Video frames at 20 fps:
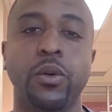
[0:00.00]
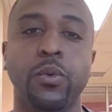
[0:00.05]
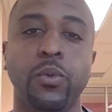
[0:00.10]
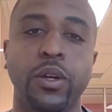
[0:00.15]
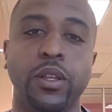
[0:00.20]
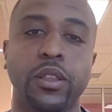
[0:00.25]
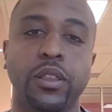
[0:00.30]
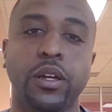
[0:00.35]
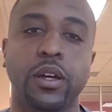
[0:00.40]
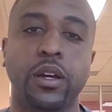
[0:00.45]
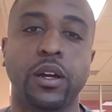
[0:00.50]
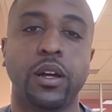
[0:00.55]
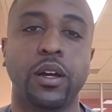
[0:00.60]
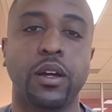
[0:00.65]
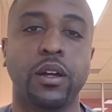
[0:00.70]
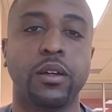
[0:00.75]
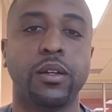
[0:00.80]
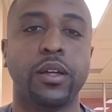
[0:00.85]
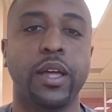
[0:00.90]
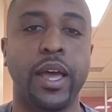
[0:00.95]
with
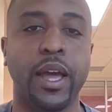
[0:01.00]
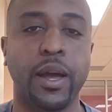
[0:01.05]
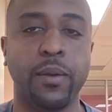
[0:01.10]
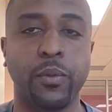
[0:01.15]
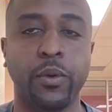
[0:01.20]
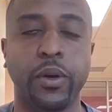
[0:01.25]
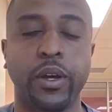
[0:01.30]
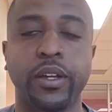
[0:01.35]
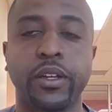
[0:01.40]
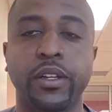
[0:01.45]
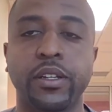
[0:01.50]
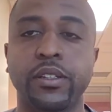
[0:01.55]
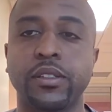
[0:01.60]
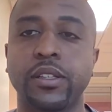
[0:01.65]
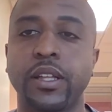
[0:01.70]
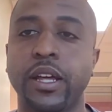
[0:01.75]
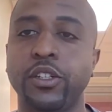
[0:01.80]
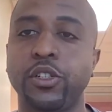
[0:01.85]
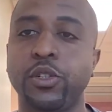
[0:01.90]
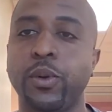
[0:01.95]
Amway is
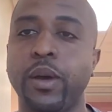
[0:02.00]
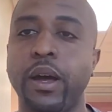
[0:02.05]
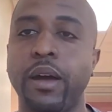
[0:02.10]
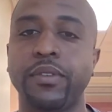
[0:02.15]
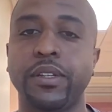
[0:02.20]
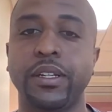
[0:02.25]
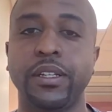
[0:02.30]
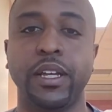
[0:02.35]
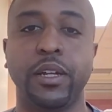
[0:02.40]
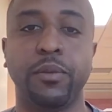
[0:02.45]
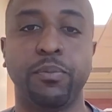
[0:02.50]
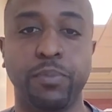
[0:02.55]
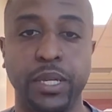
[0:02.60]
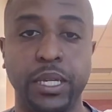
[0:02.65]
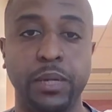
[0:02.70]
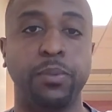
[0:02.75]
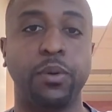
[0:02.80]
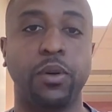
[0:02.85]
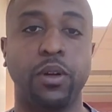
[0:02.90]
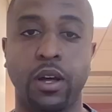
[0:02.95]
that you have to get
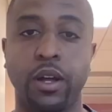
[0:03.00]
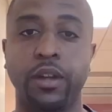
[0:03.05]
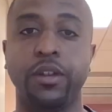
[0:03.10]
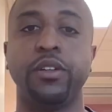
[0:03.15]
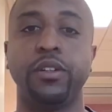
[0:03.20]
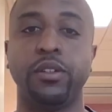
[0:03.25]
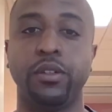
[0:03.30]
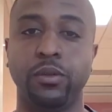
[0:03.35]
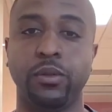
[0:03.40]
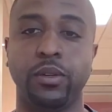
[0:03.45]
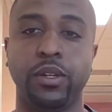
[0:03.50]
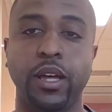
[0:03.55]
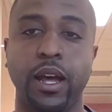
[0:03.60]
people under you.